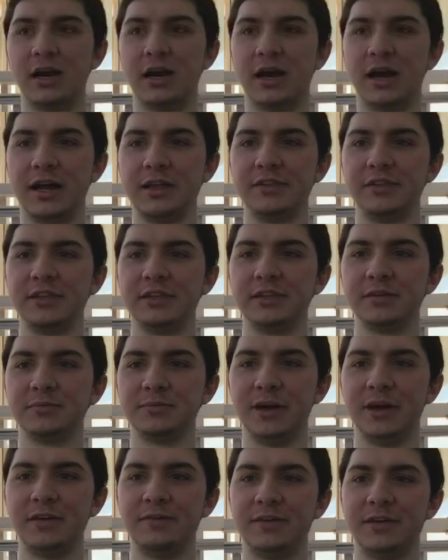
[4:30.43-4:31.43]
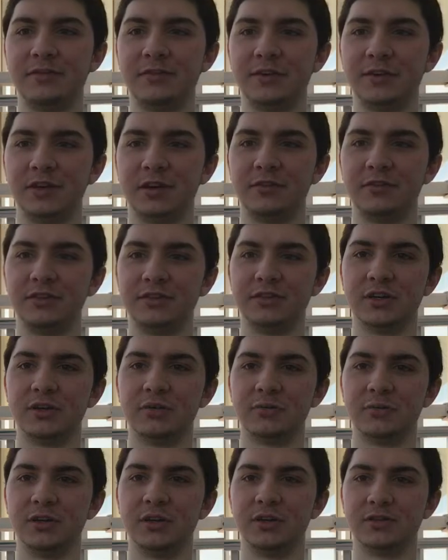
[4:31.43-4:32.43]
I think my favorite Narvee
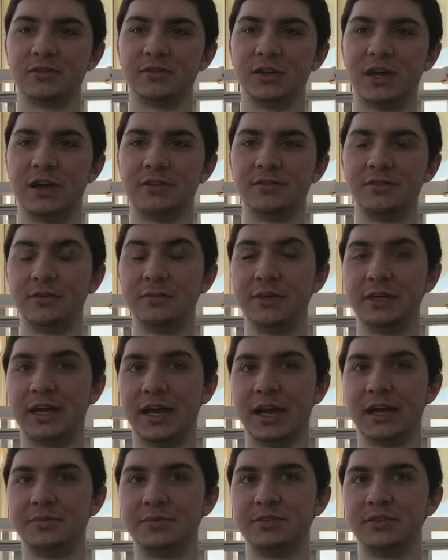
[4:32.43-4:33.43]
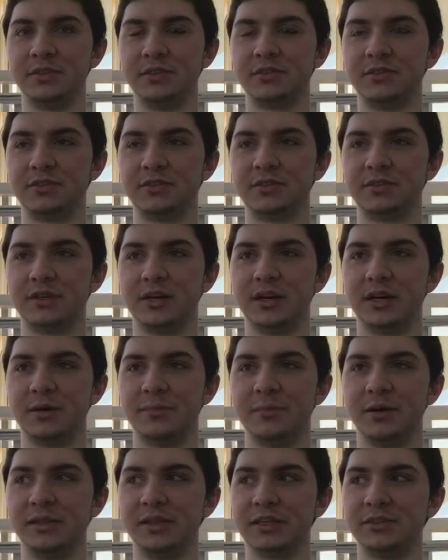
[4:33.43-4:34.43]
song would also have to be Absence,
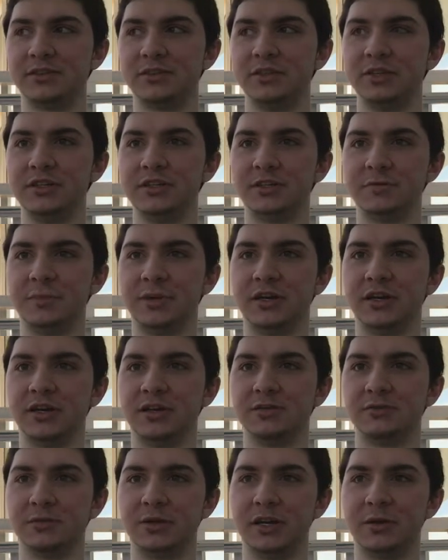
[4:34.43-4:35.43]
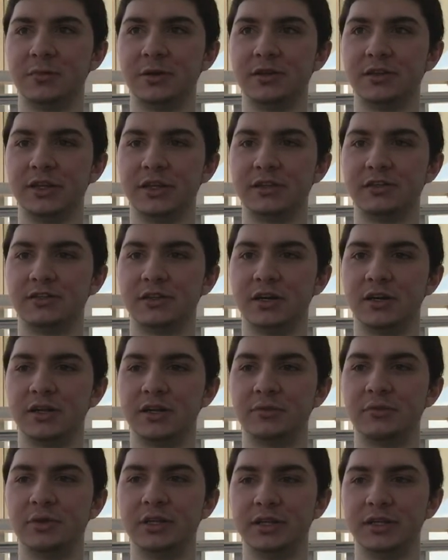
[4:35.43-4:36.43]
and that's only just because when I wrote that
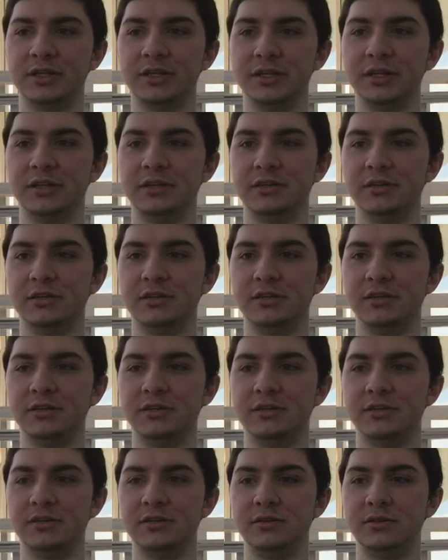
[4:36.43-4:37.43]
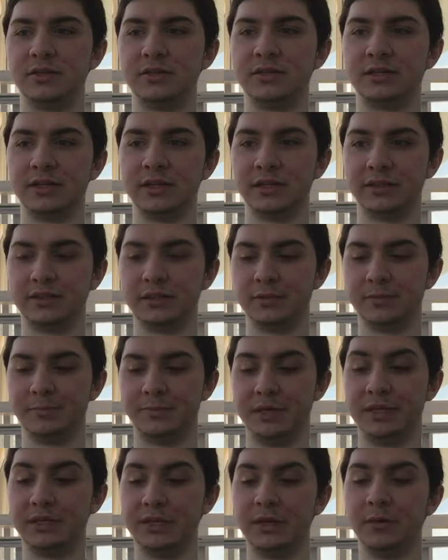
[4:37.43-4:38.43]
song, it really did.
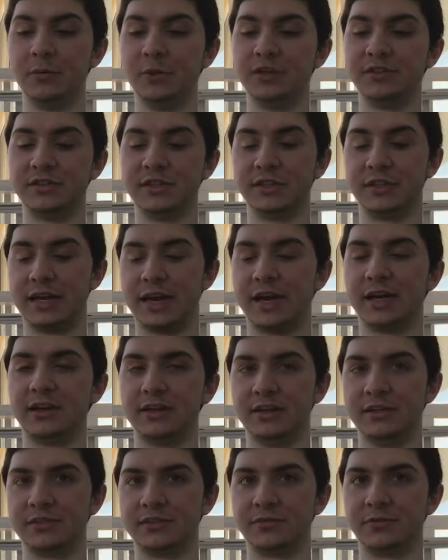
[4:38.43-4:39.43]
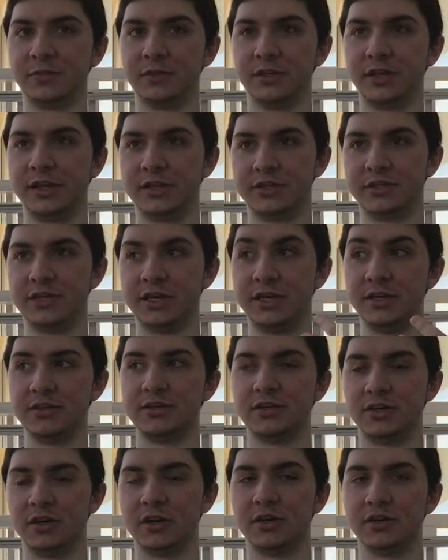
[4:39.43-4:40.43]
It was the catalyst for like
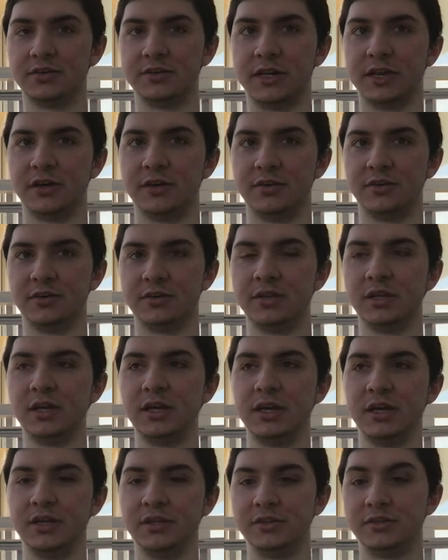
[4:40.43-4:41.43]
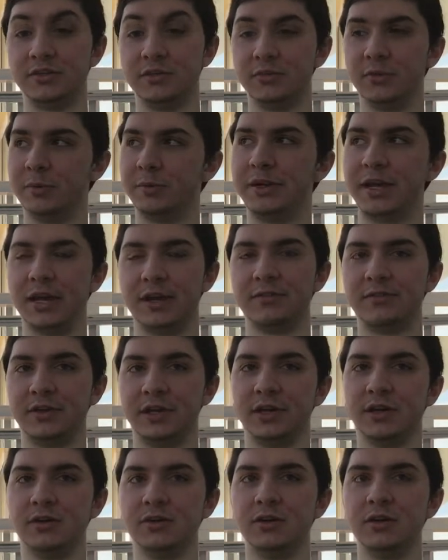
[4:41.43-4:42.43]
changing our sound into what we have
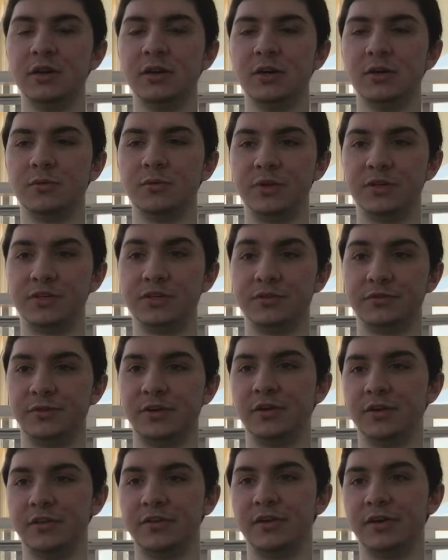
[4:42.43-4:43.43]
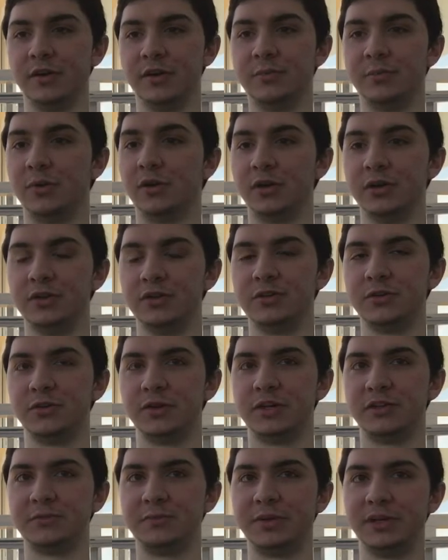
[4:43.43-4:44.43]
now, which is very, very important
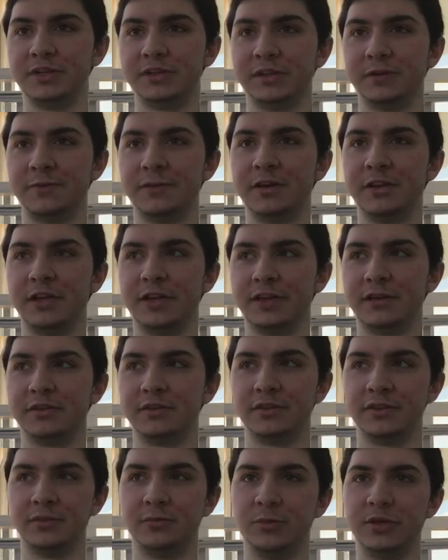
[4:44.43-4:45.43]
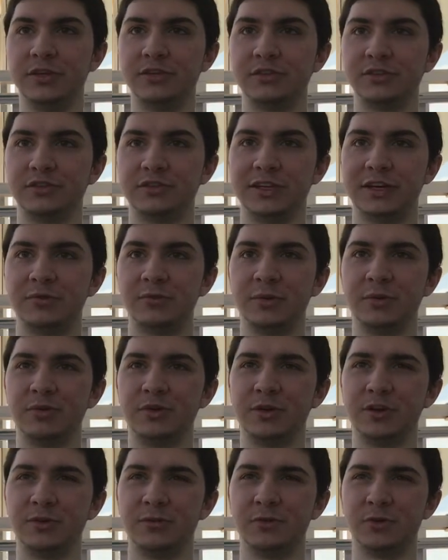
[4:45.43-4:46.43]
to us, because I felt like the Weezer sound we were
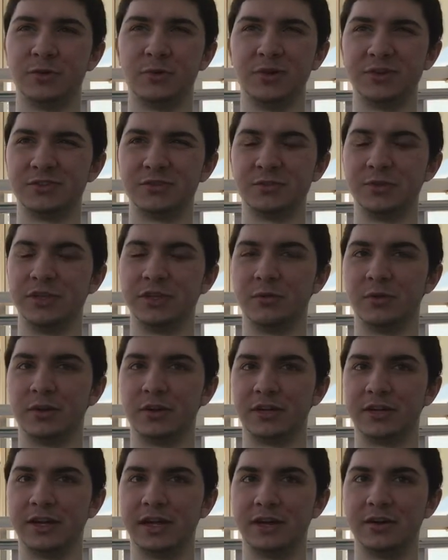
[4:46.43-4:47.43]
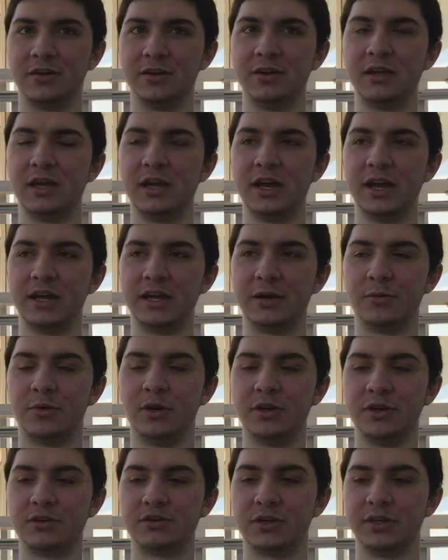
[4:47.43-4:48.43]
going for wasn't really working out, and I
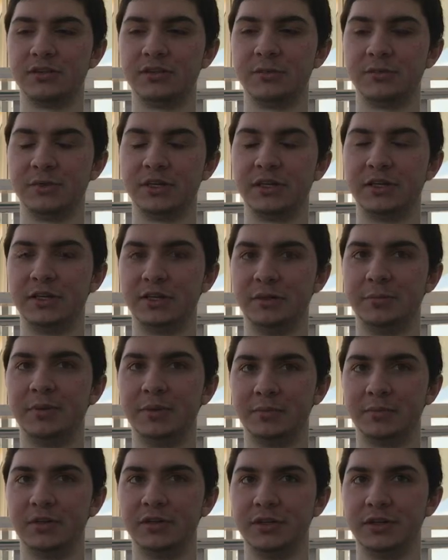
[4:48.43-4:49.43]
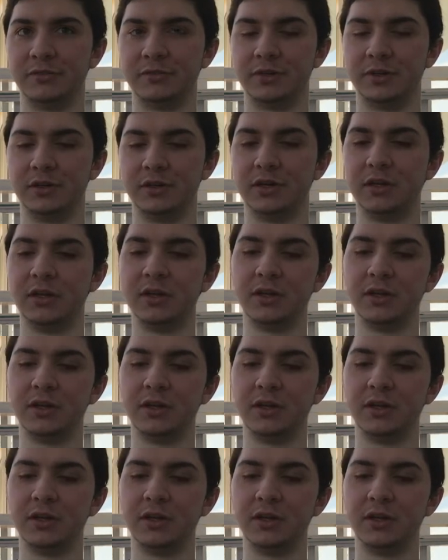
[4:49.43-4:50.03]
wanted to try something a little bit more different.